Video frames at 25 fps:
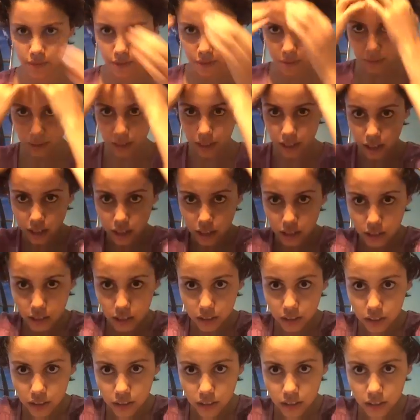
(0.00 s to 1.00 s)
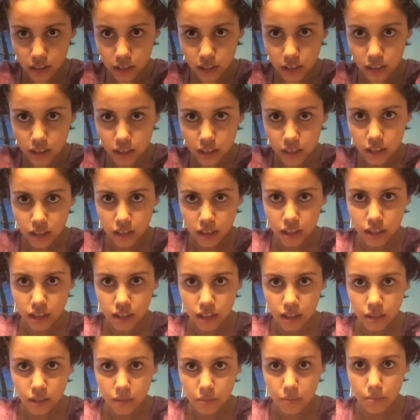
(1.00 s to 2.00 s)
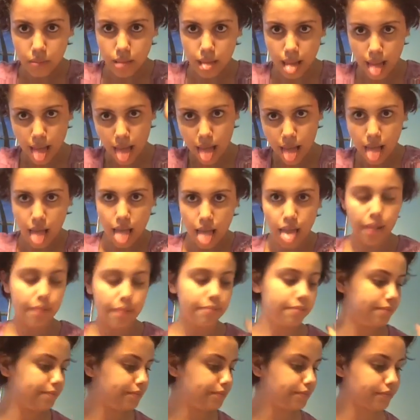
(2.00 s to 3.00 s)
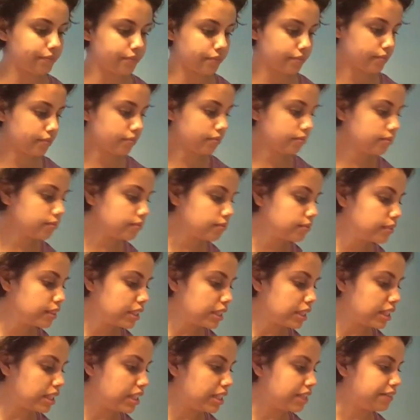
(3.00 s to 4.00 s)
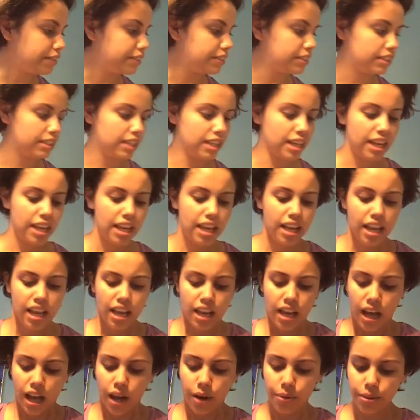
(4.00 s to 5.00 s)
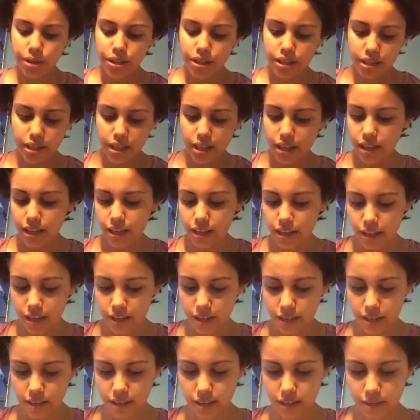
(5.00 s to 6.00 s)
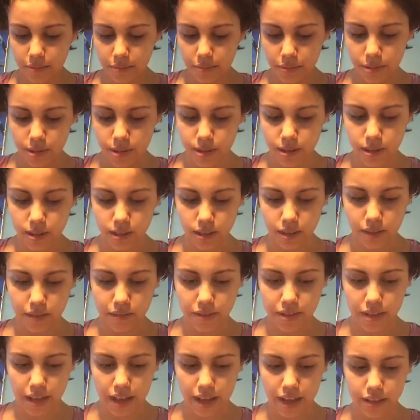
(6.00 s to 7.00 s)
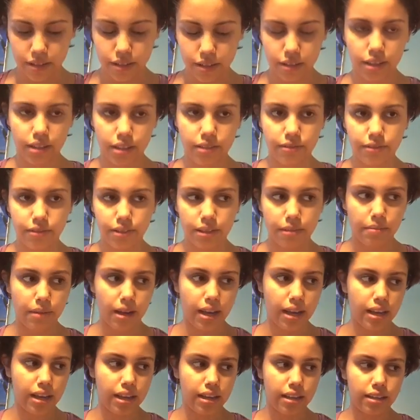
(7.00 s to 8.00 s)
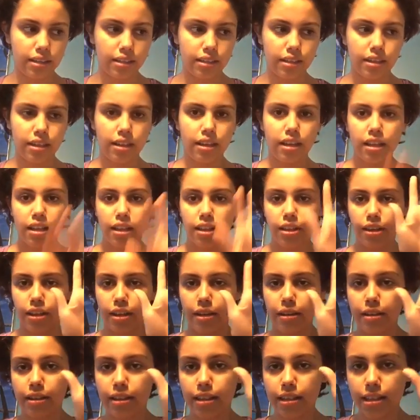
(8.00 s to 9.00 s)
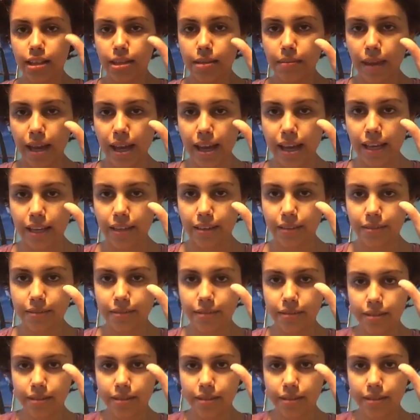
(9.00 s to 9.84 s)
Oh my god. The gloves. I wish they put gloves that actually fit my hand. Look, this is my hand.